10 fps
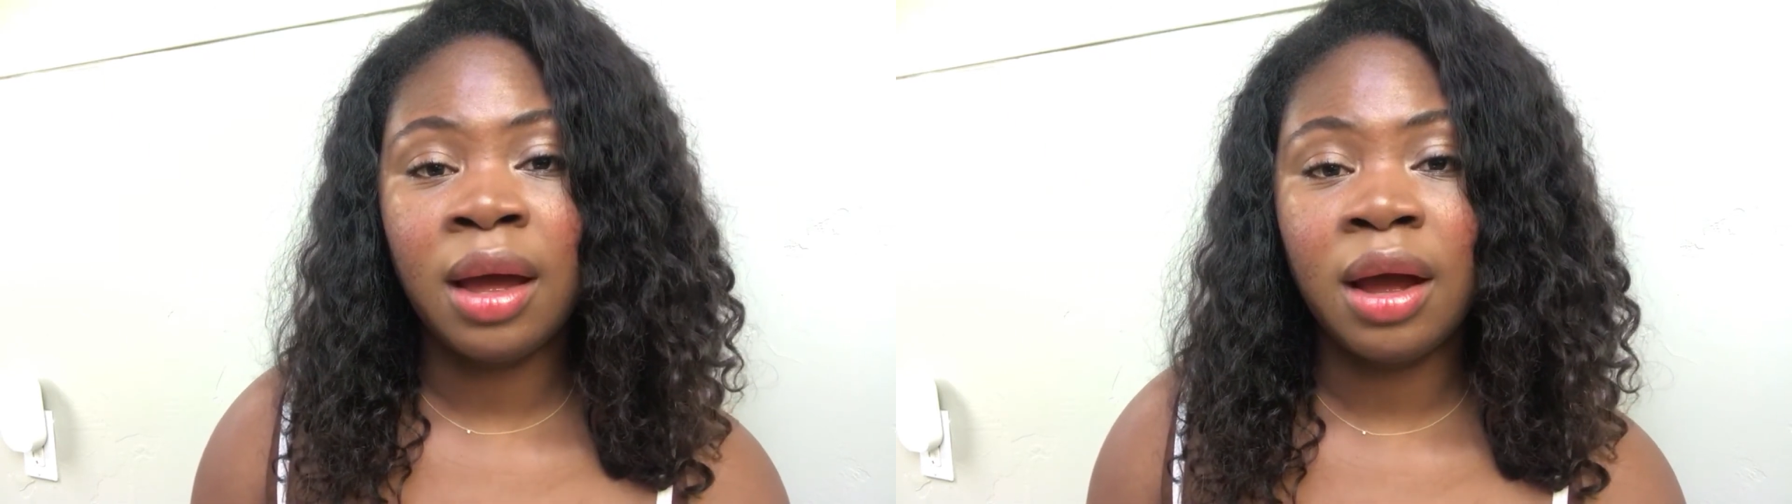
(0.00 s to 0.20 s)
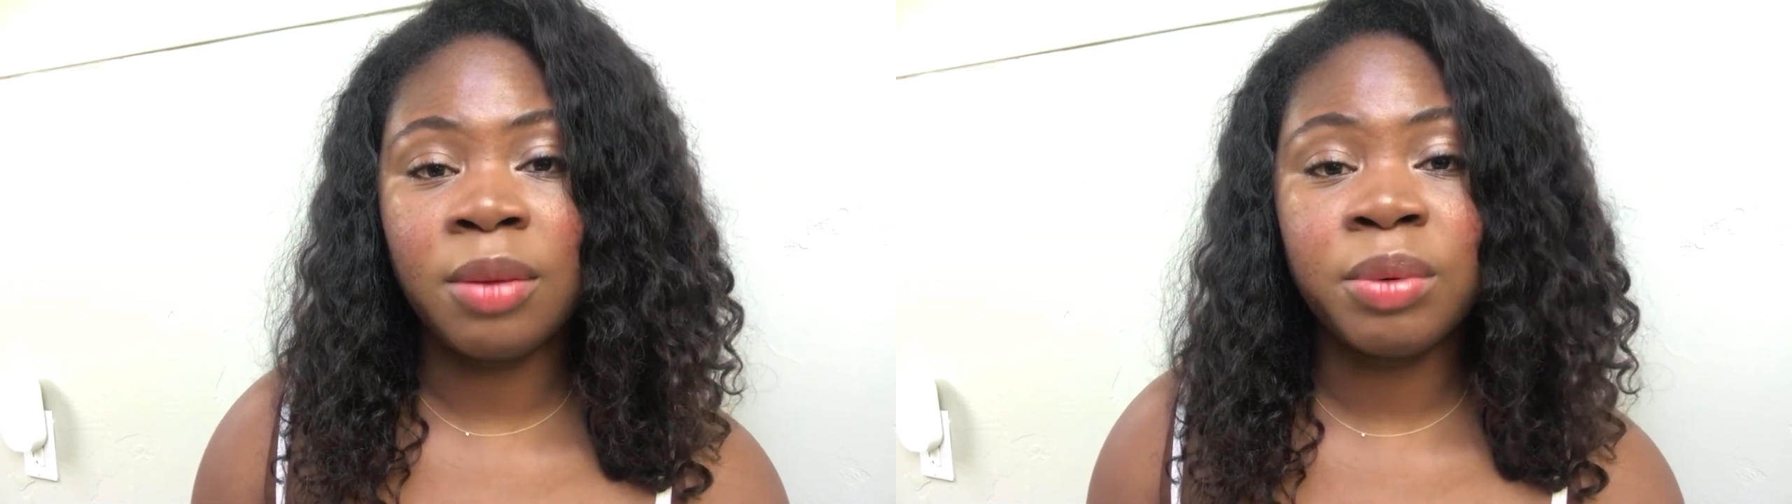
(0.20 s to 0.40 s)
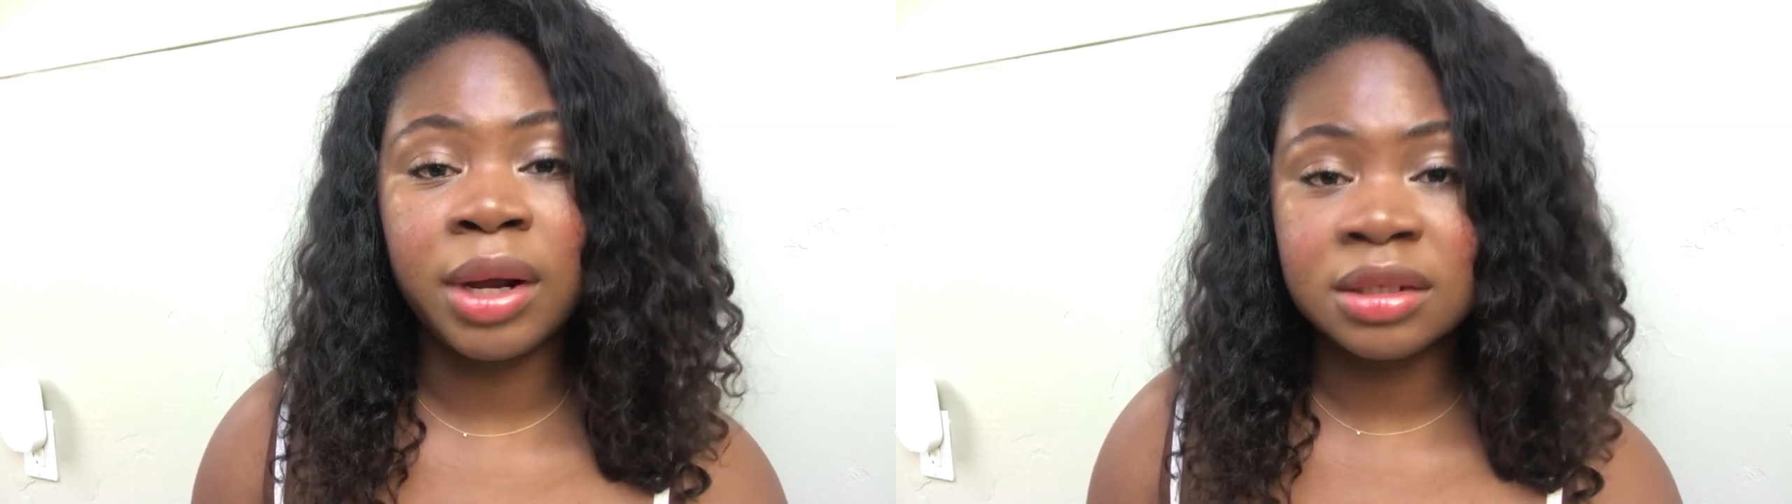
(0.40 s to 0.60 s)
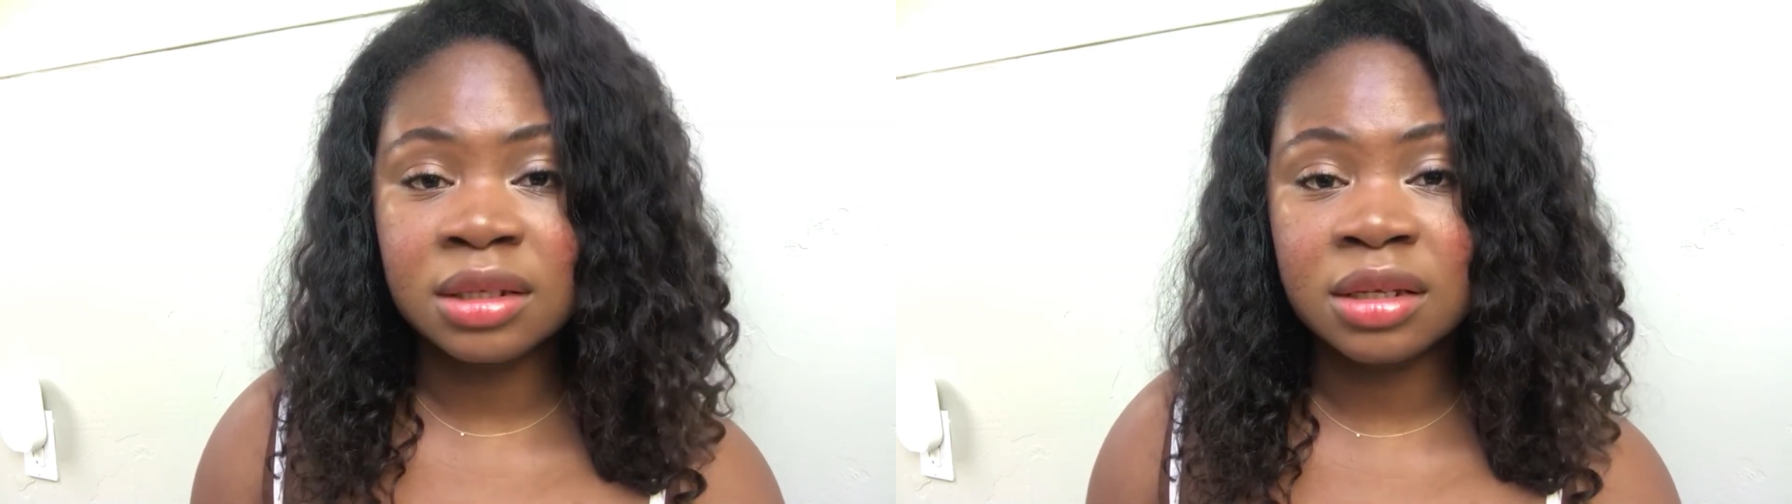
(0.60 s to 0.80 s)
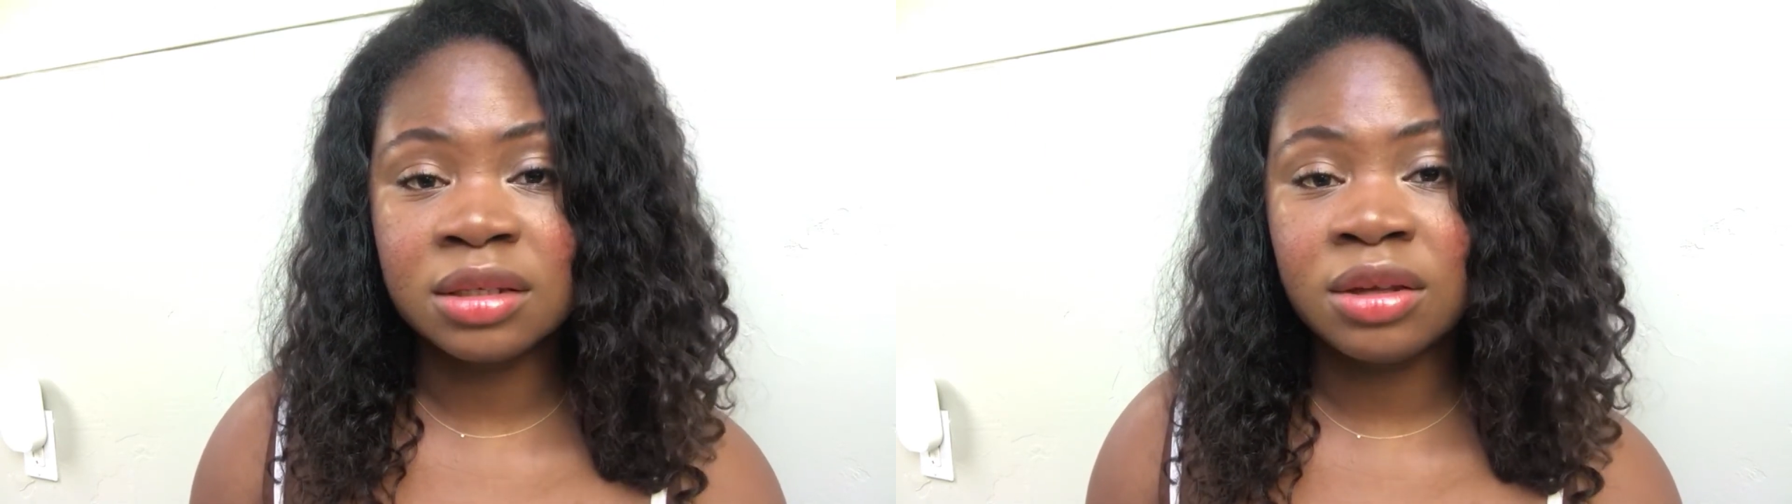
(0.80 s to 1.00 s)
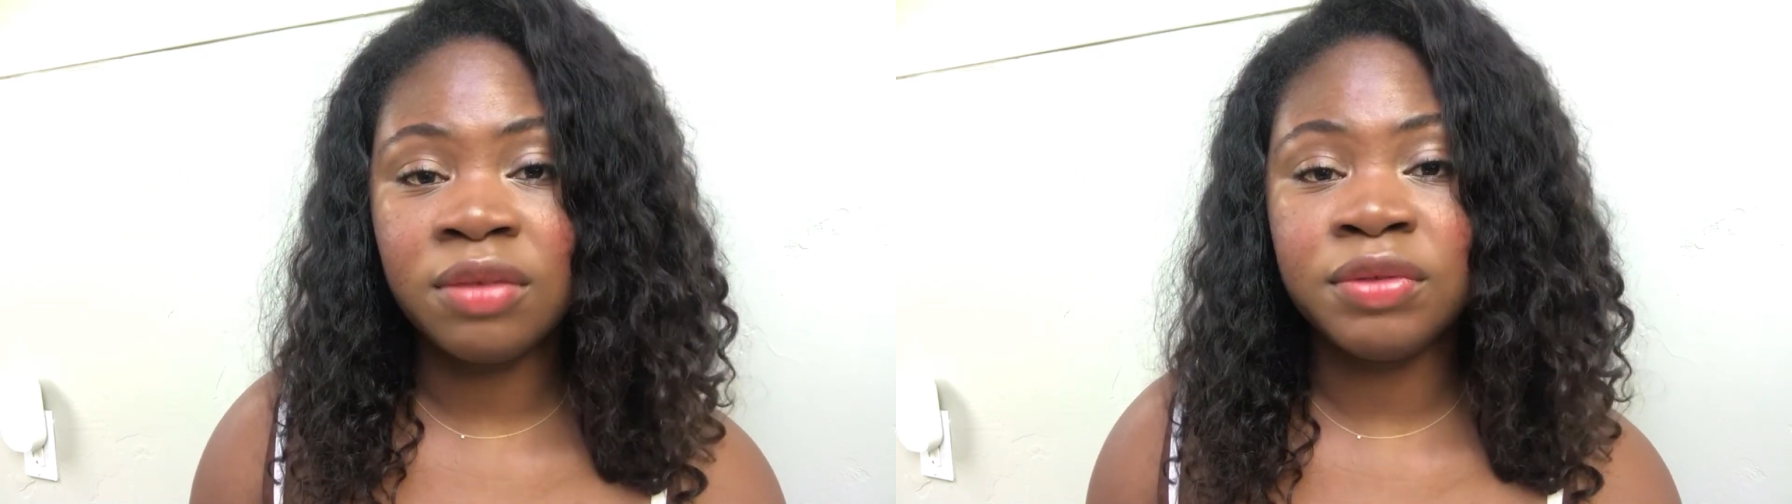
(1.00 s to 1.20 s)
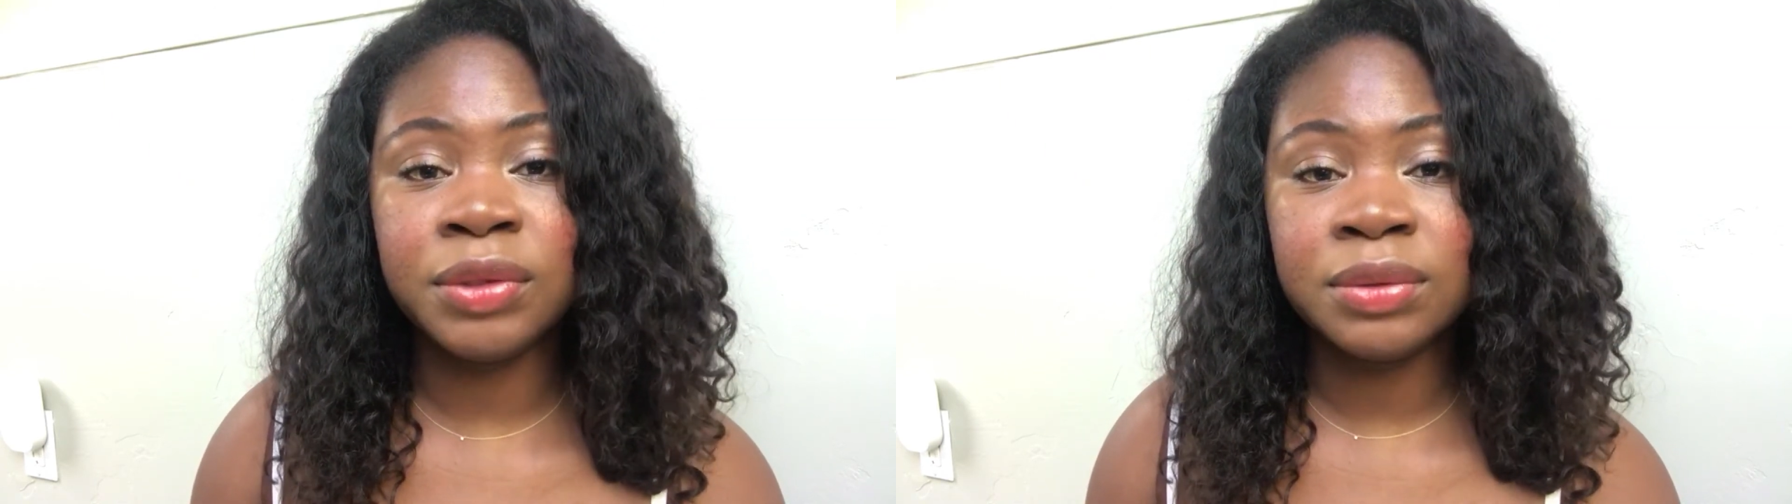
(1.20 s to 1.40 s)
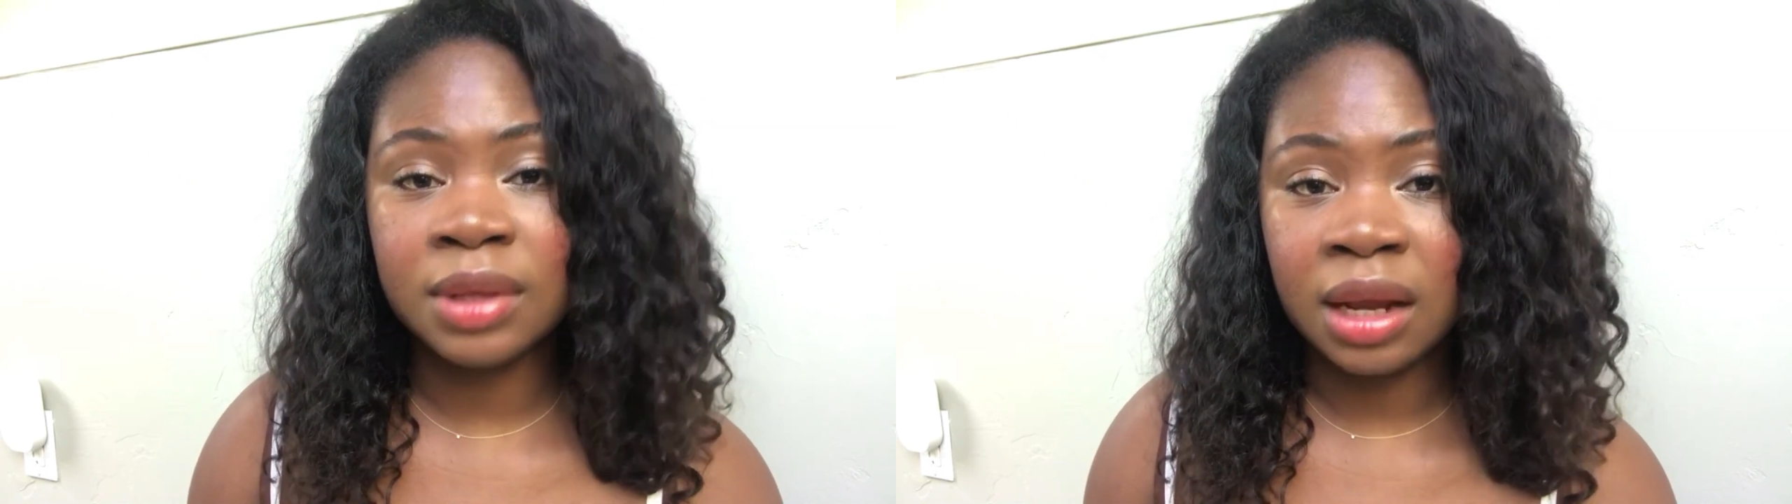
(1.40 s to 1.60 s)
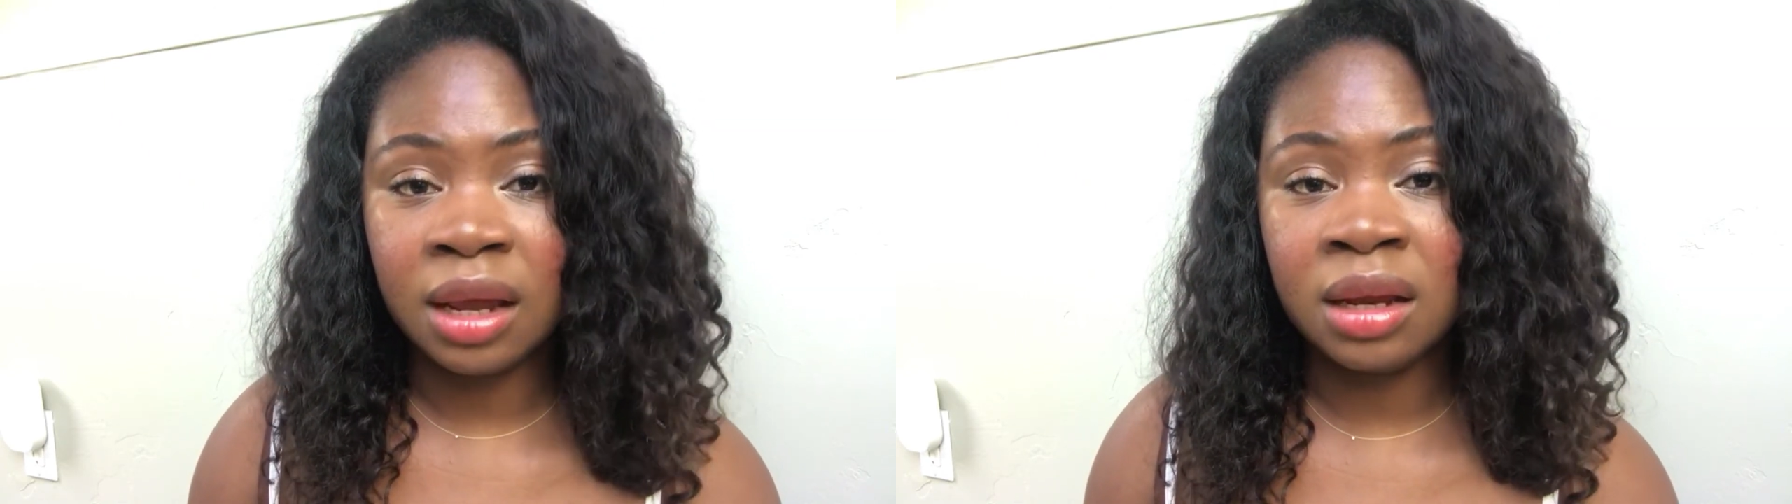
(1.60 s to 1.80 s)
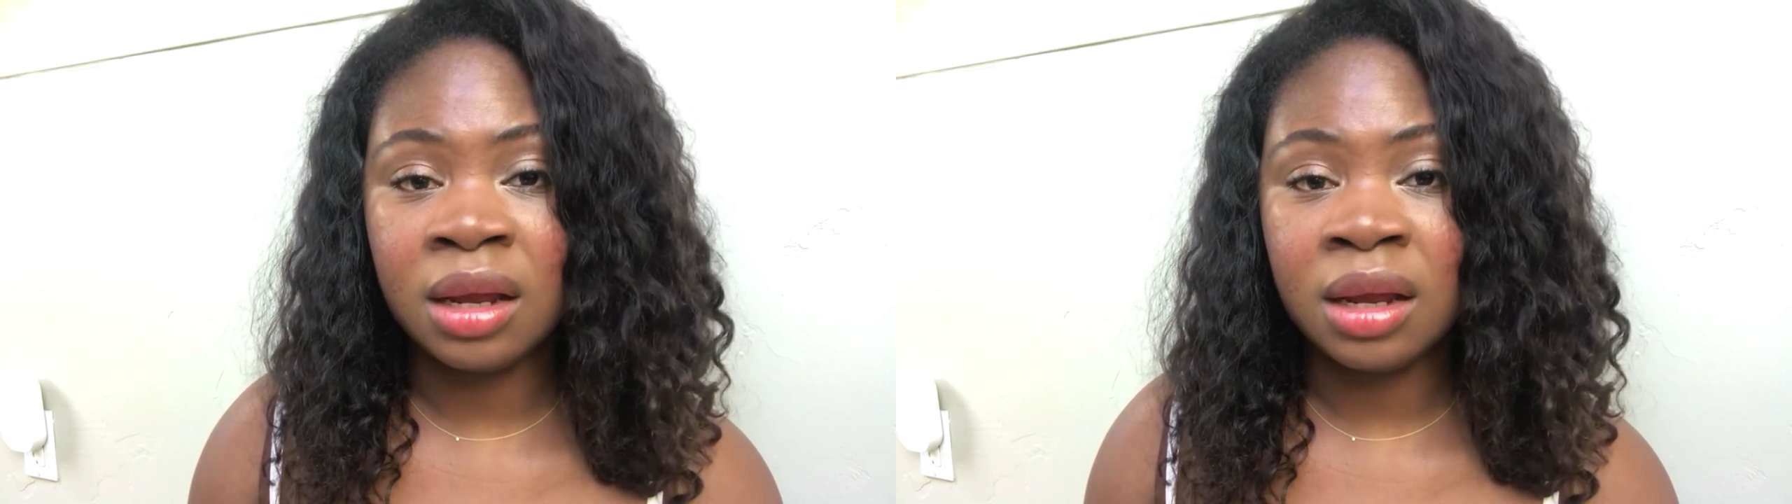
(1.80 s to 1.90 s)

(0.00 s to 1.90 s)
her process of using it